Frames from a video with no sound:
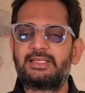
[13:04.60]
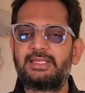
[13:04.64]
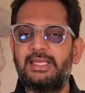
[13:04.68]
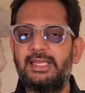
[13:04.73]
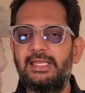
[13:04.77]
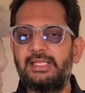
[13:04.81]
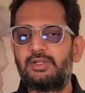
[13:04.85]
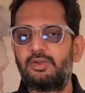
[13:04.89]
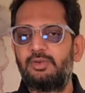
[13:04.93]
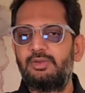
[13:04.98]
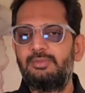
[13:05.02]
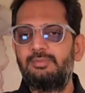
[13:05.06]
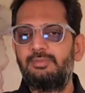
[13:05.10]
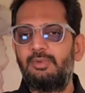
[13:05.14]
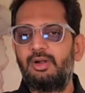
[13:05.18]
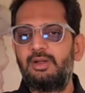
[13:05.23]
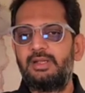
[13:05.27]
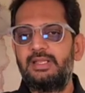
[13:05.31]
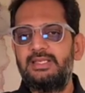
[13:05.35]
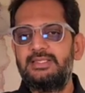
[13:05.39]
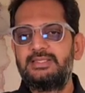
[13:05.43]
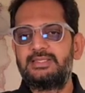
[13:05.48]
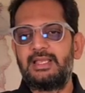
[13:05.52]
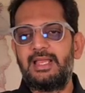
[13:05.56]
ketone
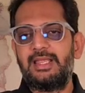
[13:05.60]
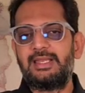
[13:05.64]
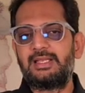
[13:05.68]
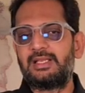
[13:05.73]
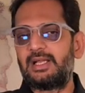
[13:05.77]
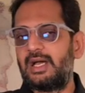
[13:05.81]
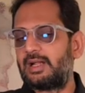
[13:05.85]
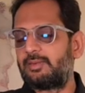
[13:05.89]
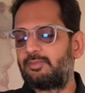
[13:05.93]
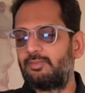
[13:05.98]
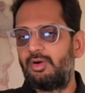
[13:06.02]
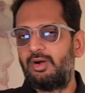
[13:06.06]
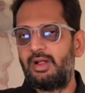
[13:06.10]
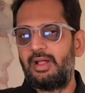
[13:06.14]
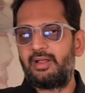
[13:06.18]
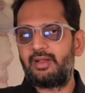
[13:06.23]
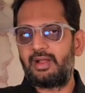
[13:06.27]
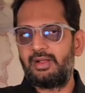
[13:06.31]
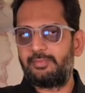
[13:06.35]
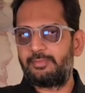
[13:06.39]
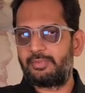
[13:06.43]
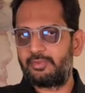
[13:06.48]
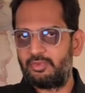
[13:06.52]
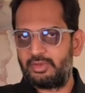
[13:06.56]
bodies and
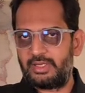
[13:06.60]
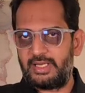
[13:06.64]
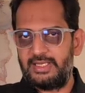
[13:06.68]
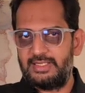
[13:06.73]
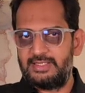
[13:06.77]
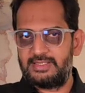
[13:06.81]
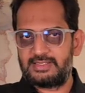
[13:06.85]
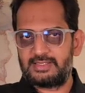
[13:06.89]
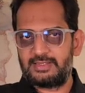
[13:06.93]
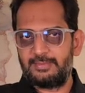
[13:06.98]
carbohydrate proteins.